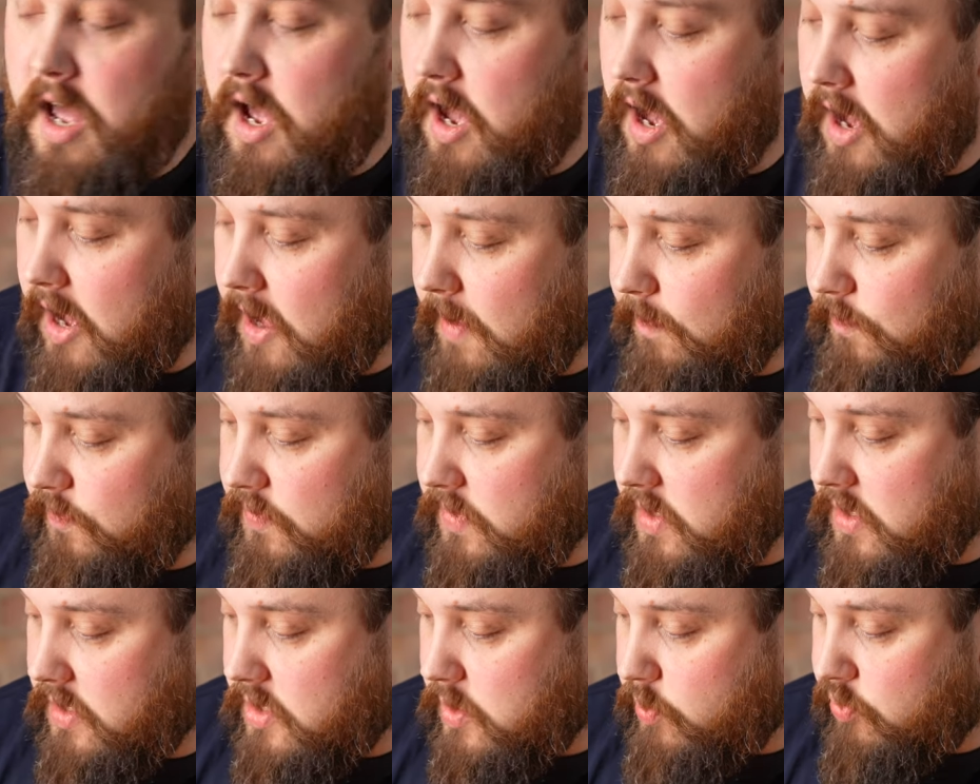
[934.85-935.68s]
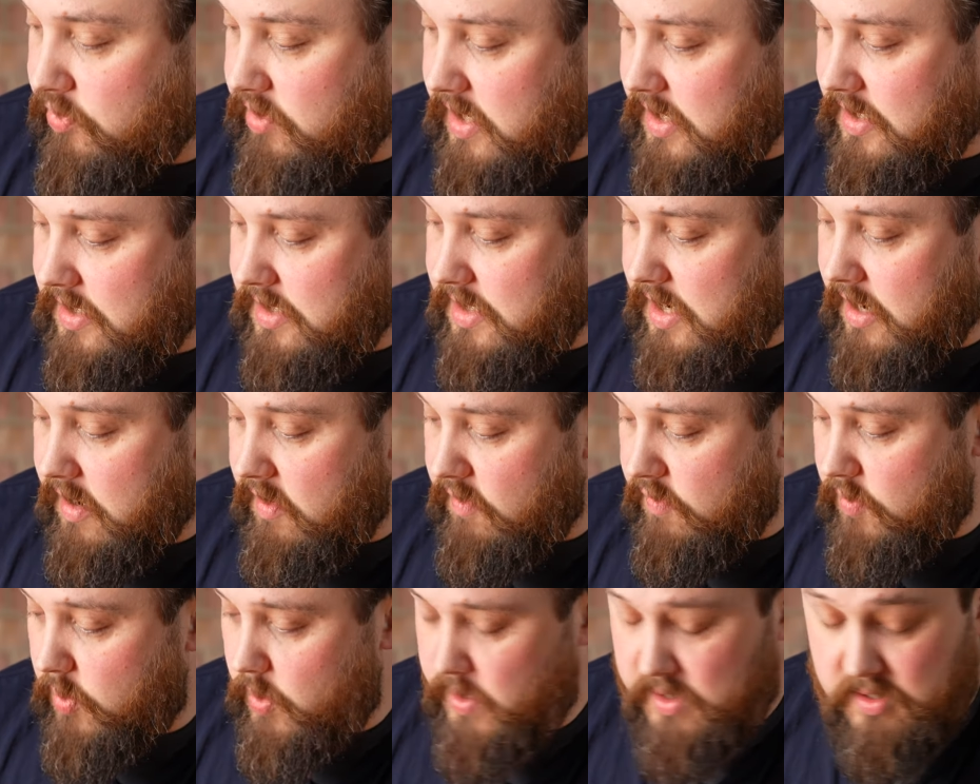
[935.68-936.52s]
The spring
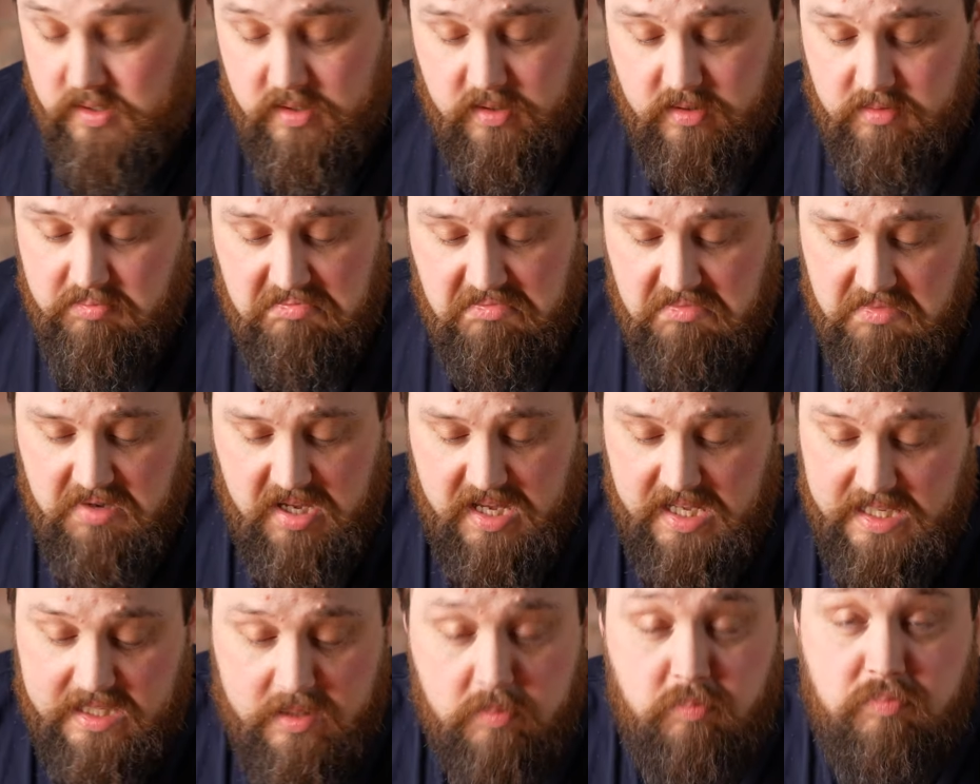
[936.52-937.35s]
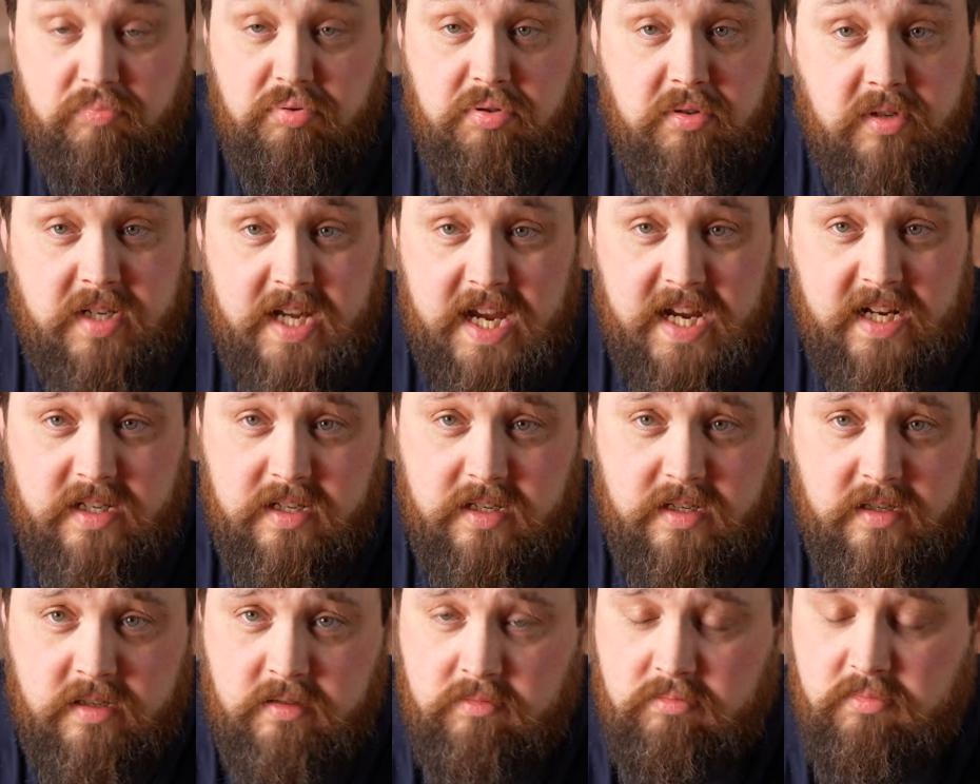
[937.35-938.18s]
itself, which isn't
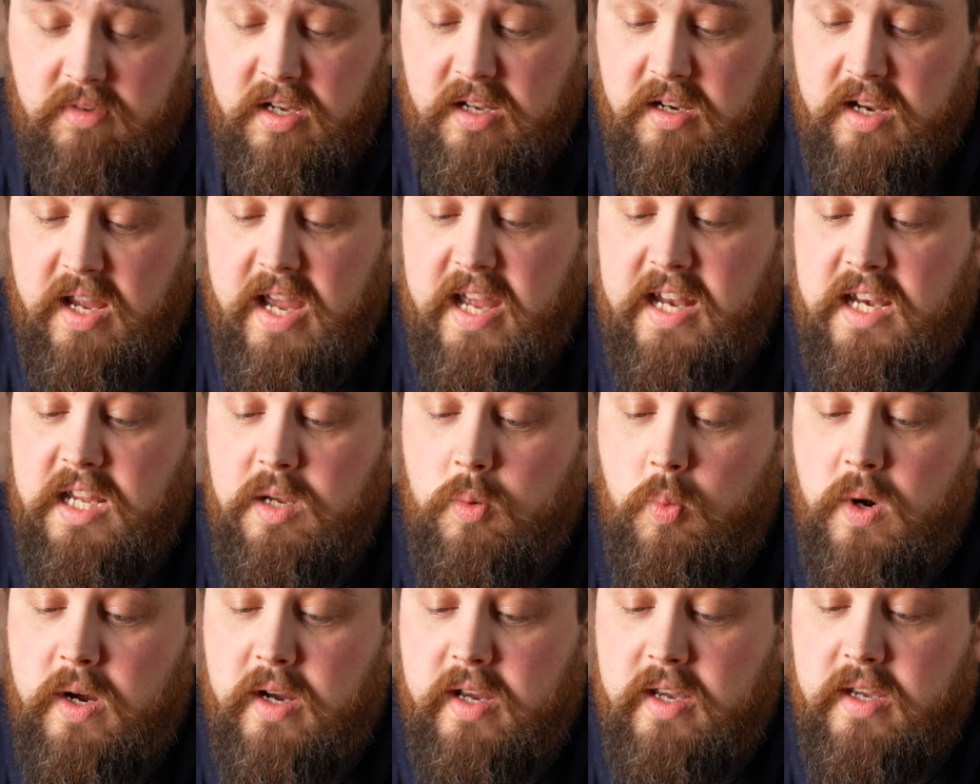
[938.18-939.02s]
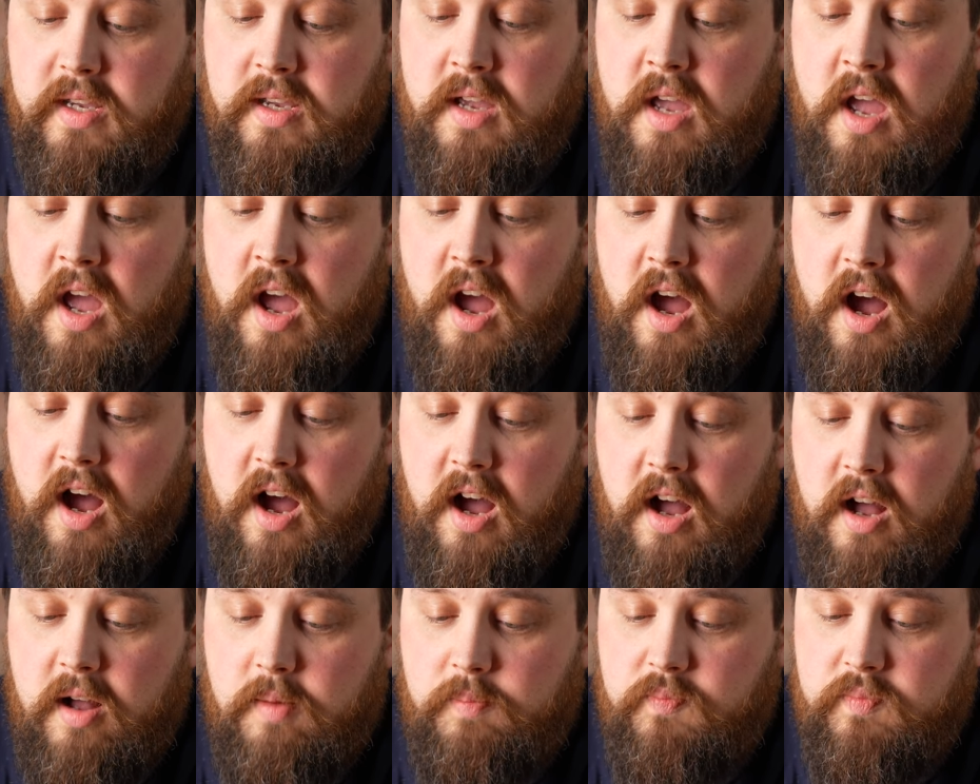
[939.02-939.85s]
protected in any way,
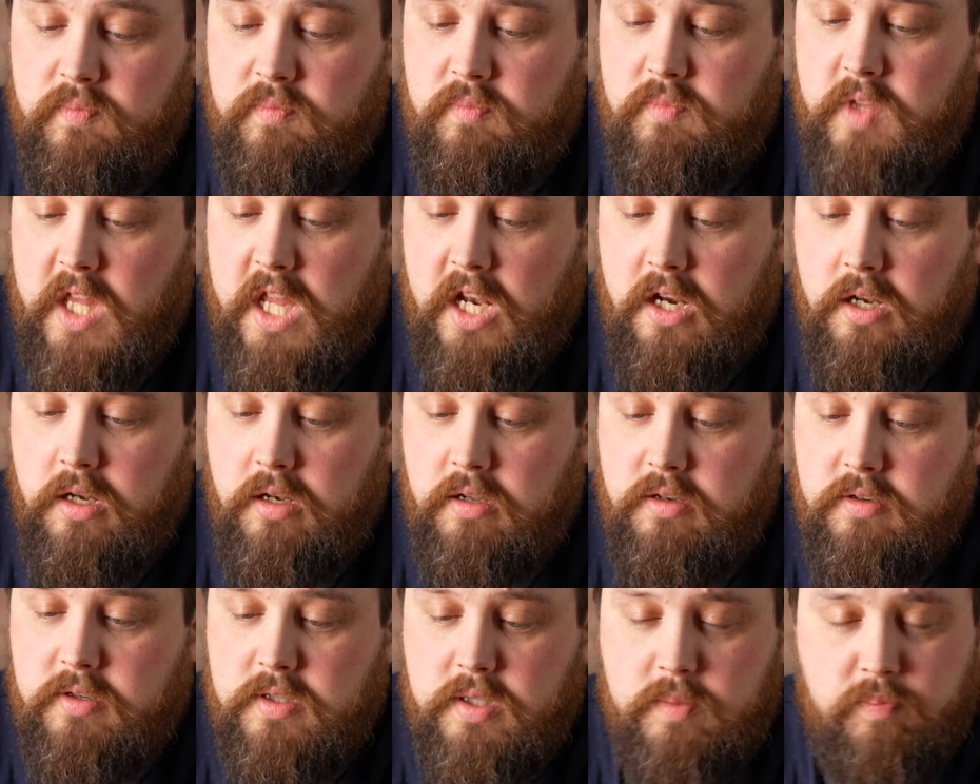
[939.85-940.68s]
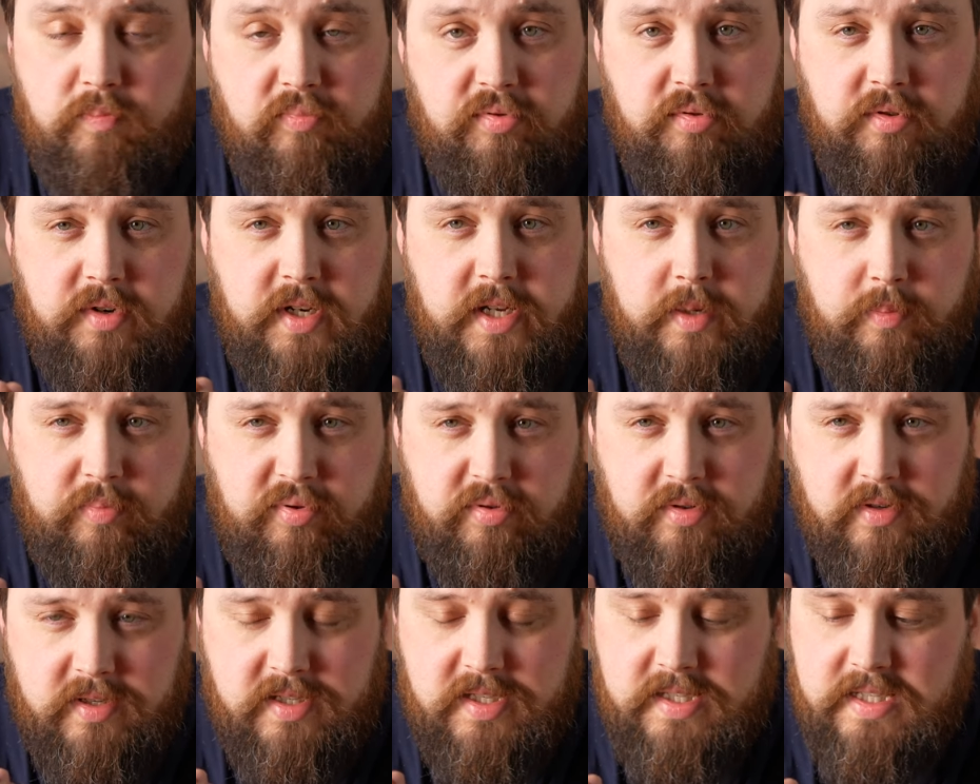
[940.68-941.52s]
looks pretty
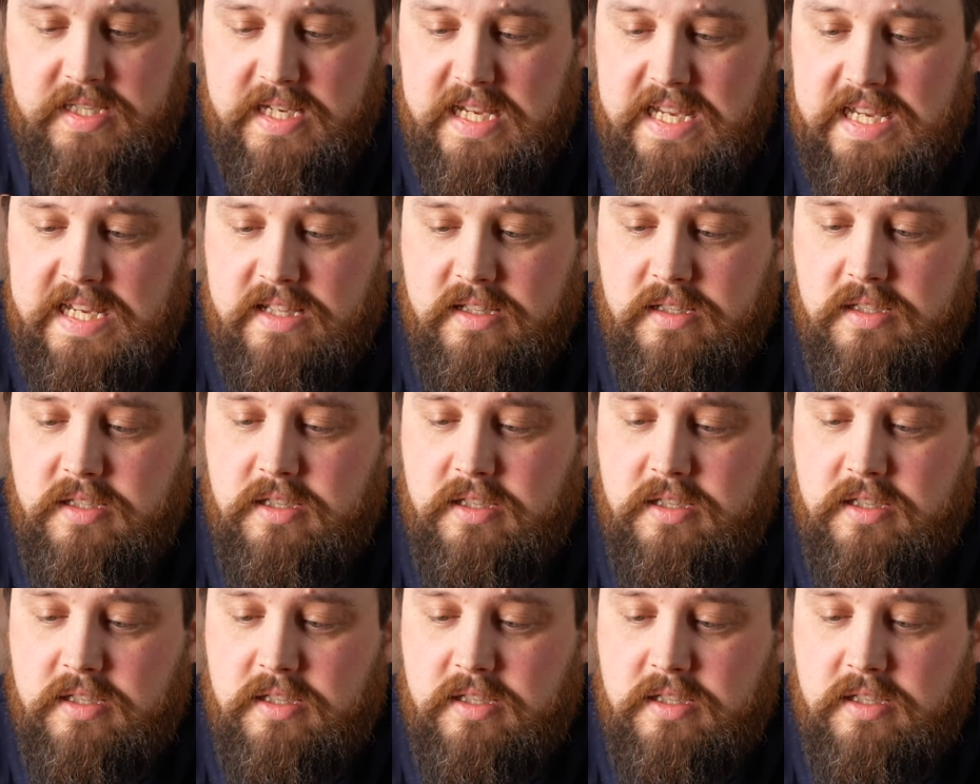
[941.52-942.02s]
pristine.